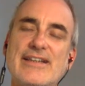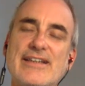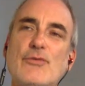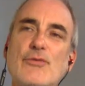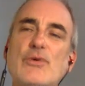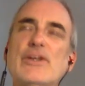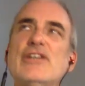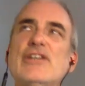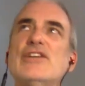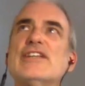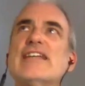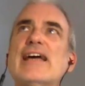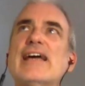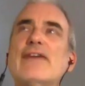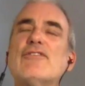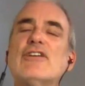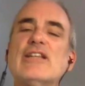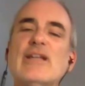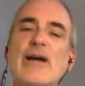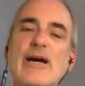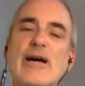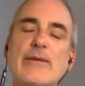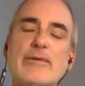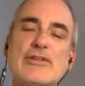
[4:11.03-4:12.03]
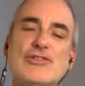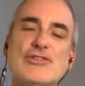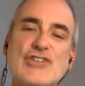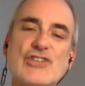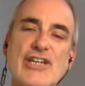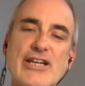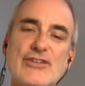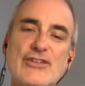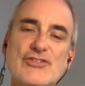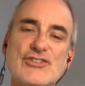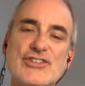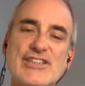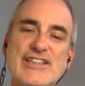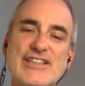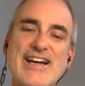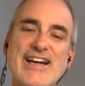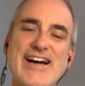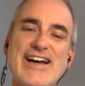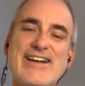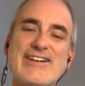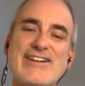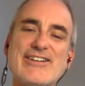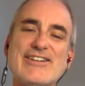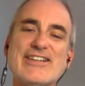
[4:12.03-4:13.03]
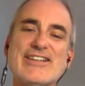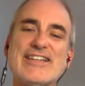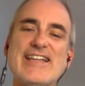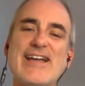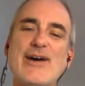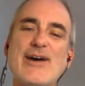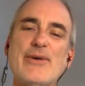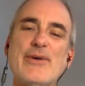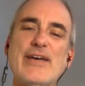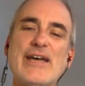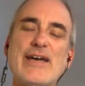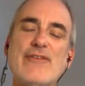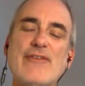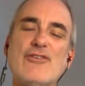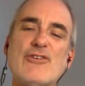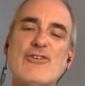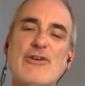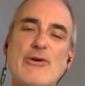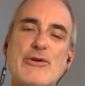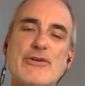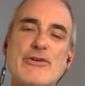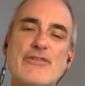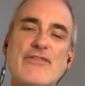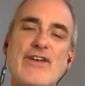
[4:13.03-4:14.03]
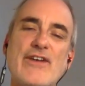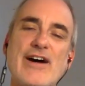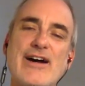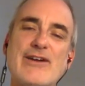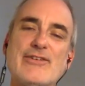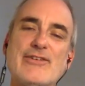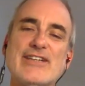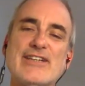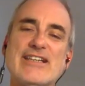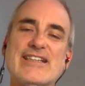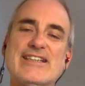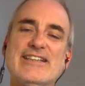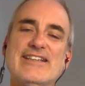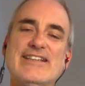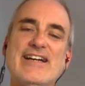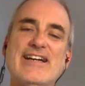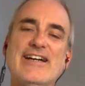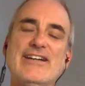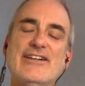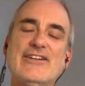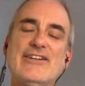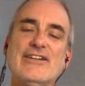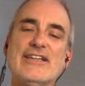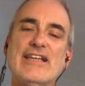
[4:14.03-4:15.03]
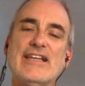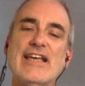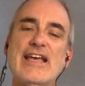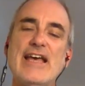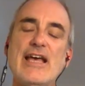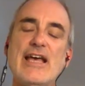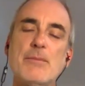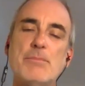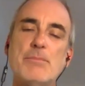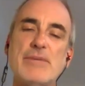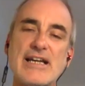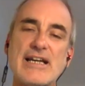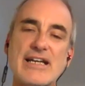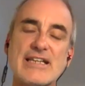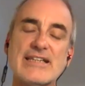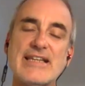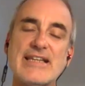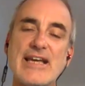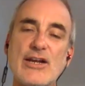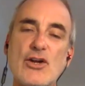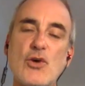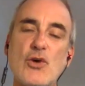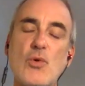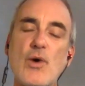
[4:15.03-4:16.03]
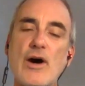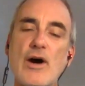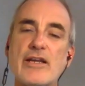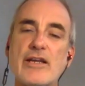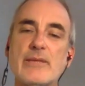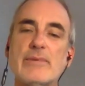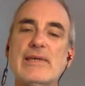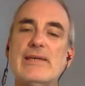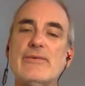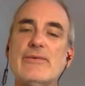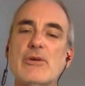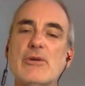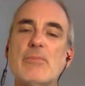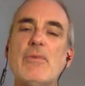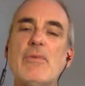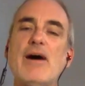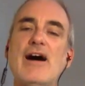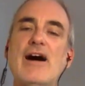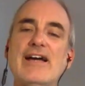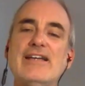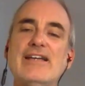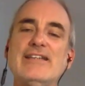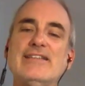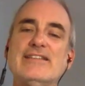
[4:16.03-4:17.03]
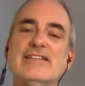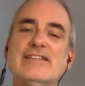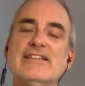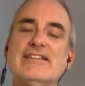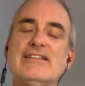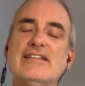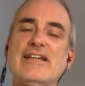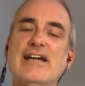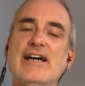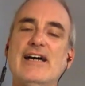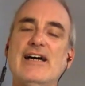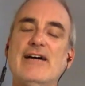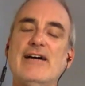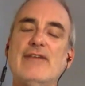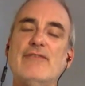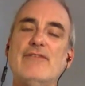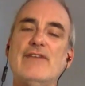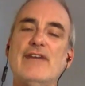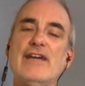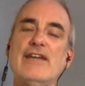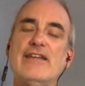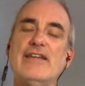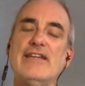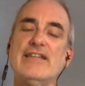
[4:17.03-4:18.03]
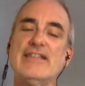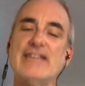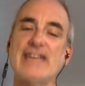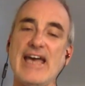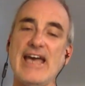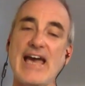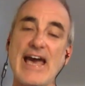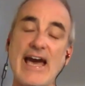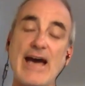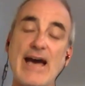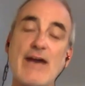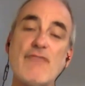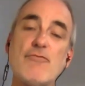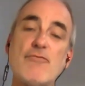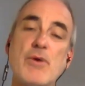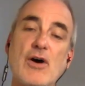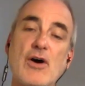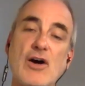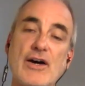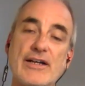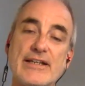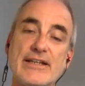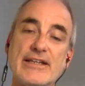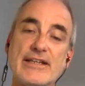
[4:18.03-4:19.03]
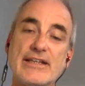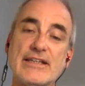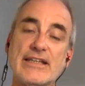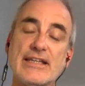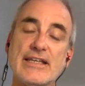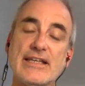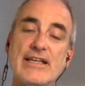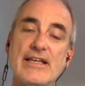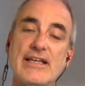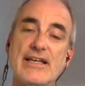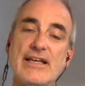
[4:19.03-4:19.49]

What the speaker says: we used to have climate change deniers. Now we have coronavirus deniers, because they don't want to be reminded of that they have bodies.